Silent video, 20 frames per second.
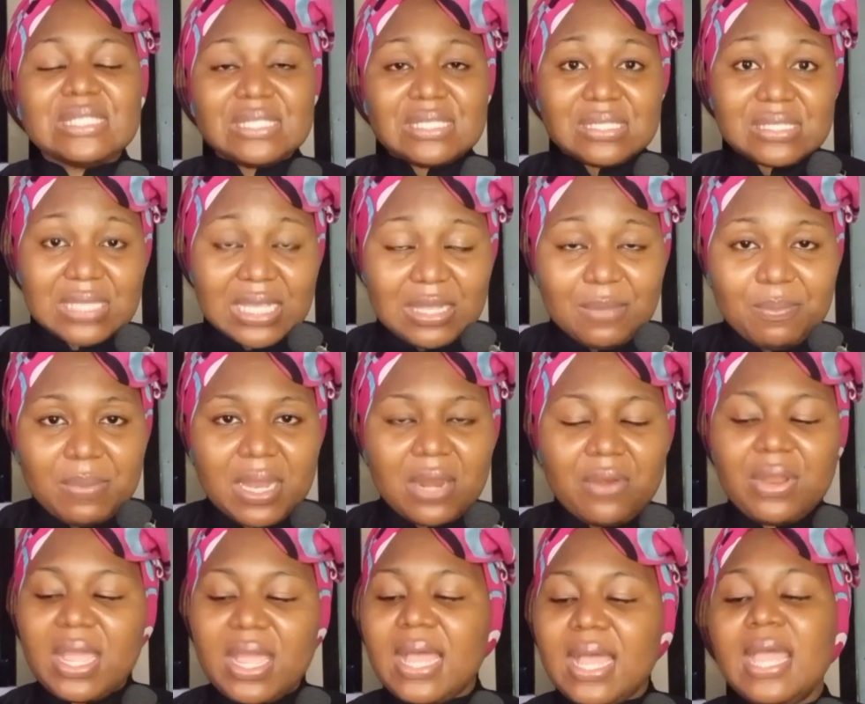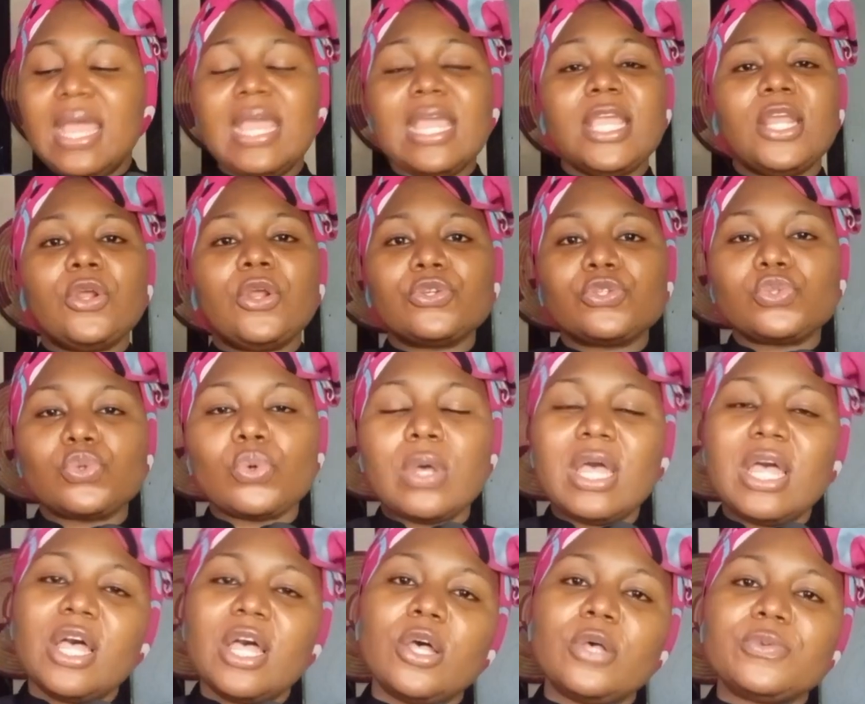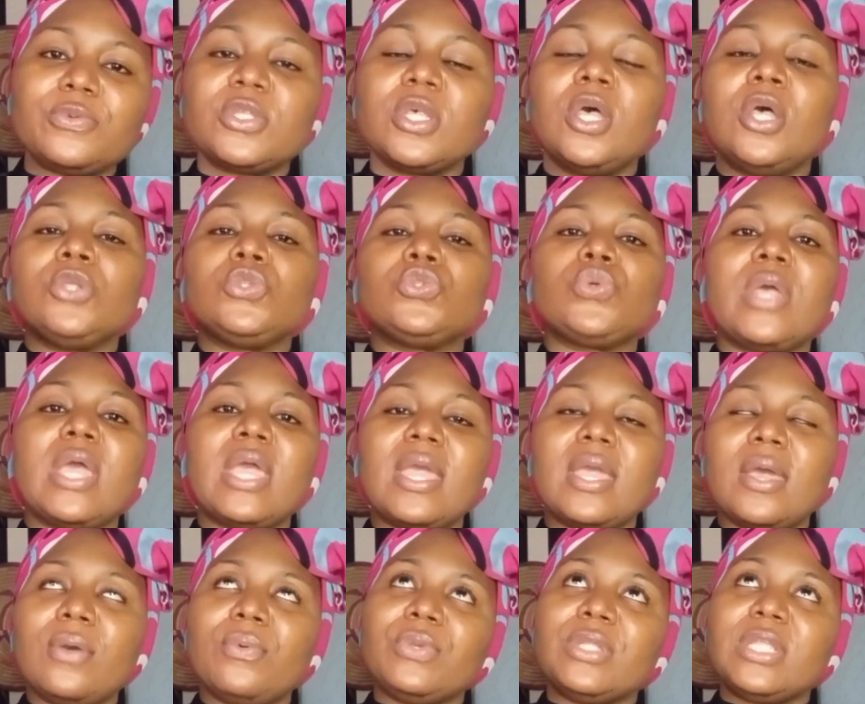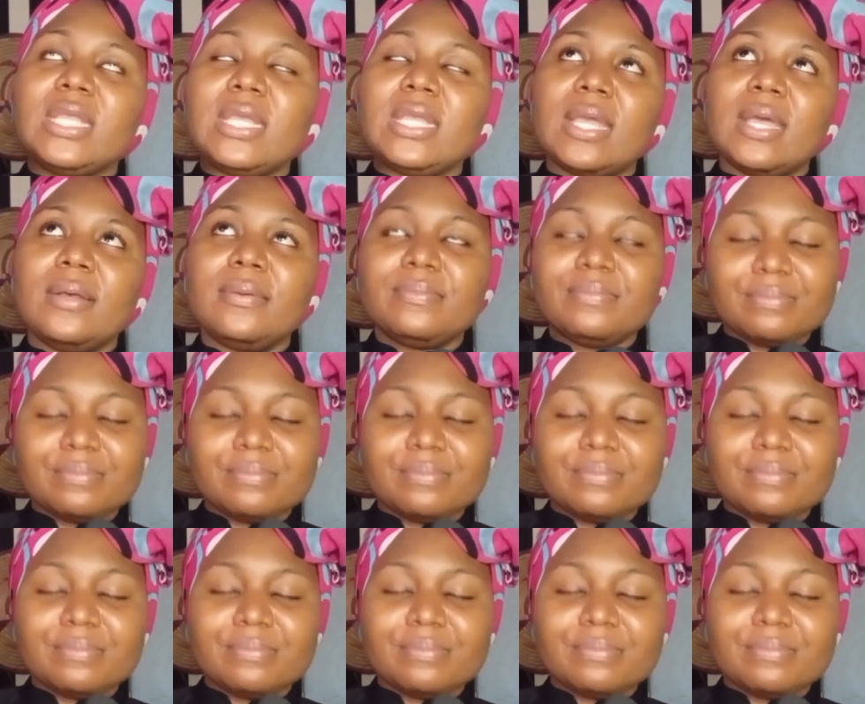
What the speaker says: the skin barrier. It also helps to with the